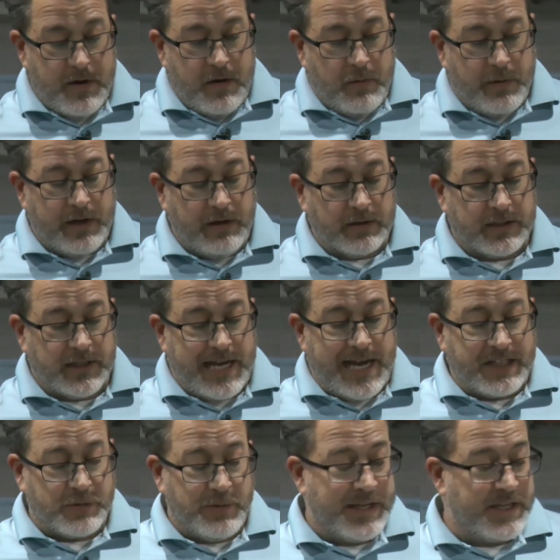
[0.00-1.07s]
we looked
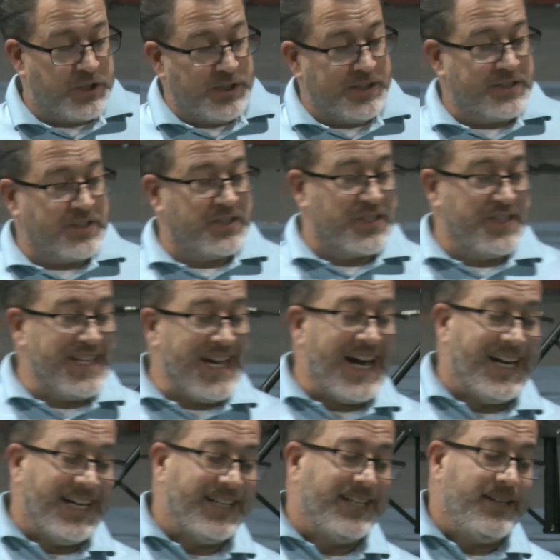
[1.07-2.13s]
last week at Genesis
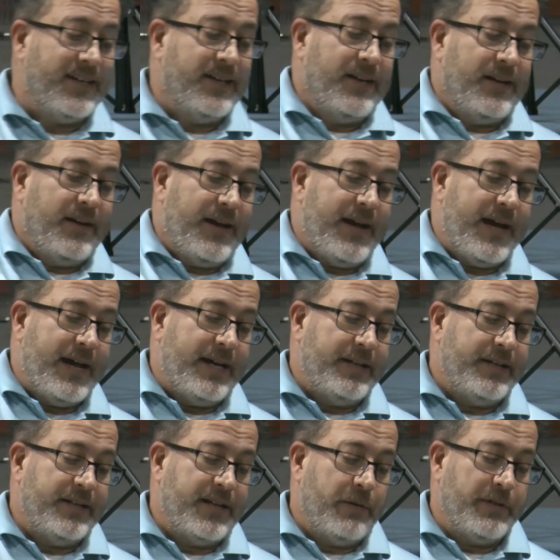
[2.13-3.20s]
9,
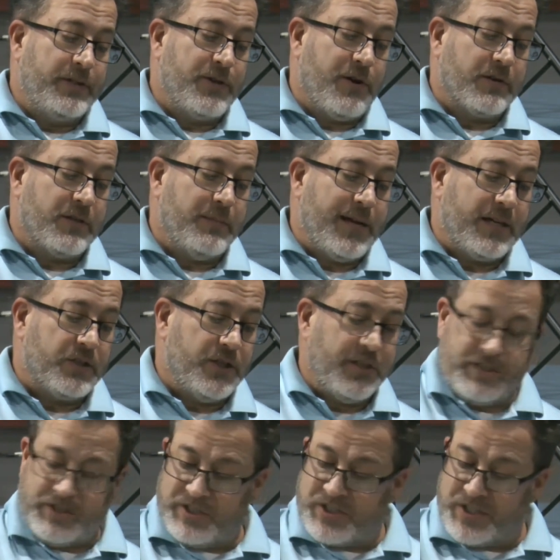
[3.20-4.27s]
and we talked about
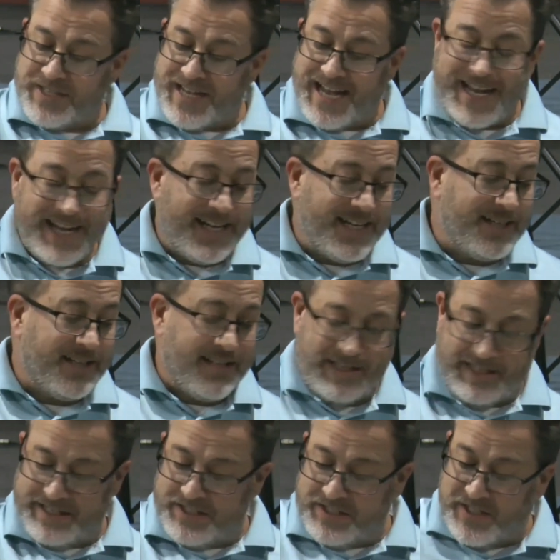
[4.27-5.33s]
Genesis 9, at
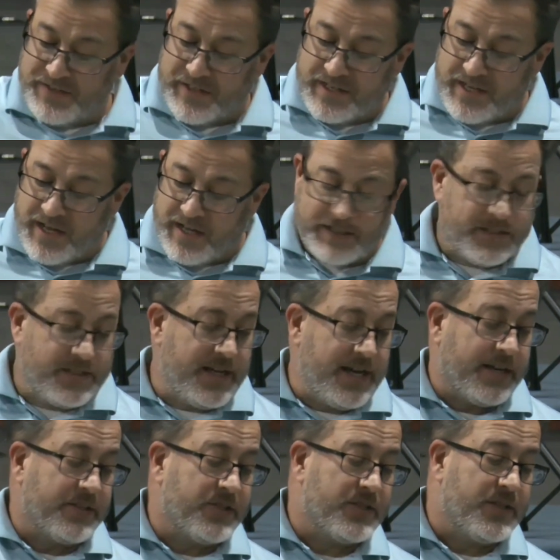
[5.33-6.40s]
least in the
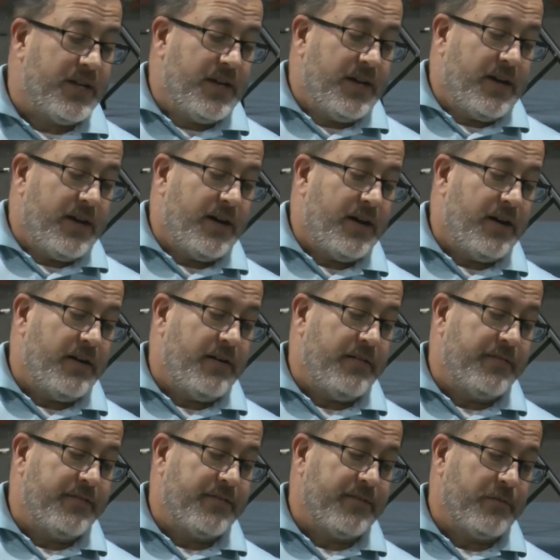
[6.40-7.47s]
context of,
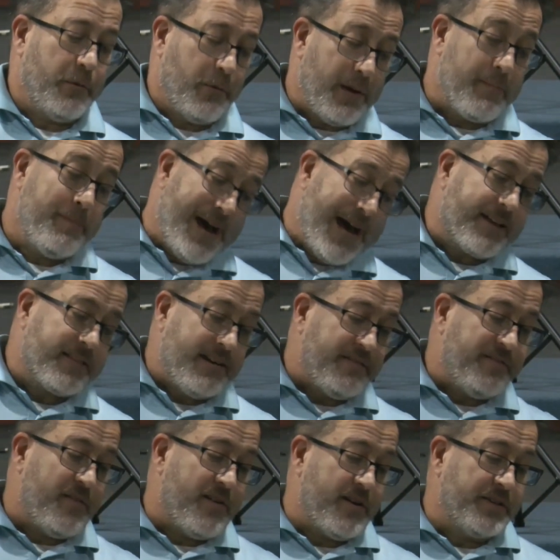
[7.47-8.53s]
we went back that
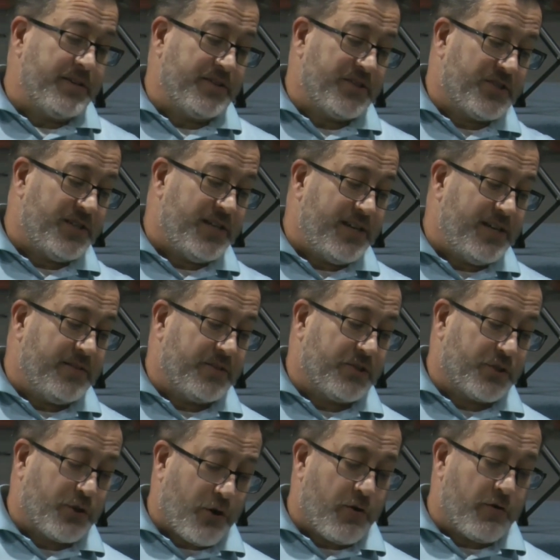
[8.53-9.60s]
far to see this
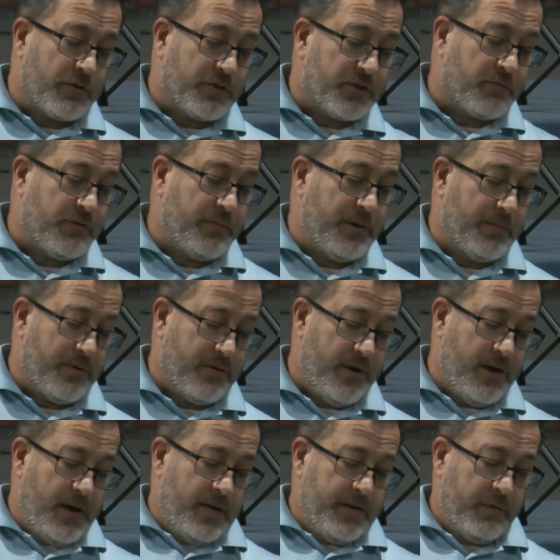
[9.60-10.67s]
curse. Remember,
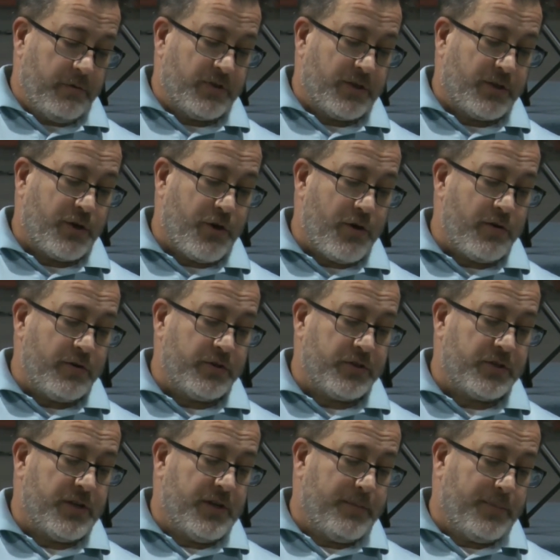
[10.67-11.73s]
there was a curse
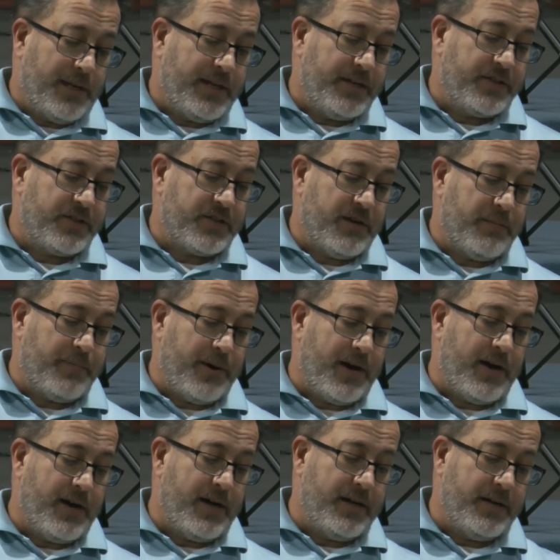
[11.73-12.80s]
placed
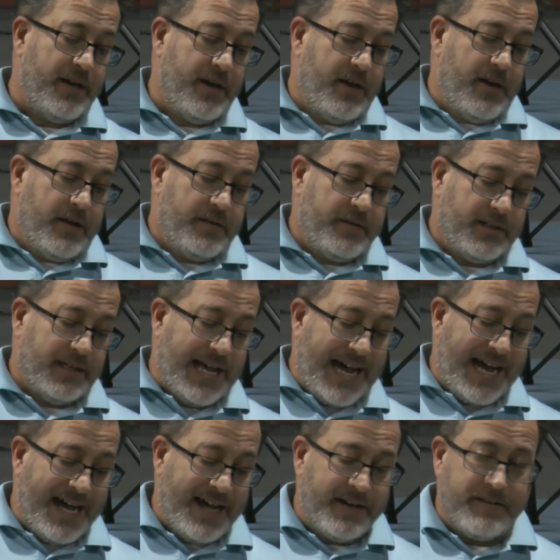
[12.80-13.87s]
upon the
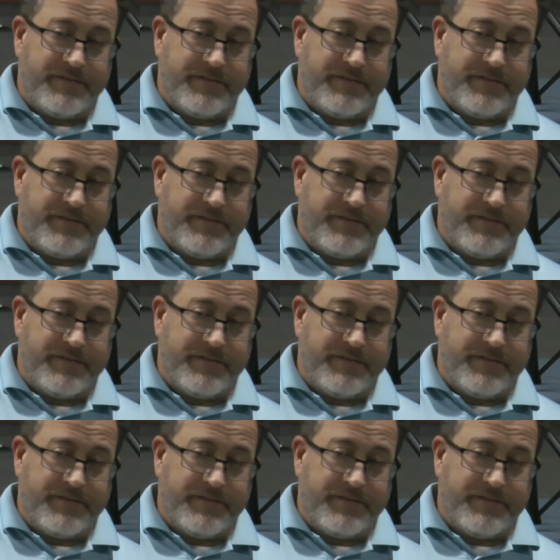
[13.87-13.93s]
line of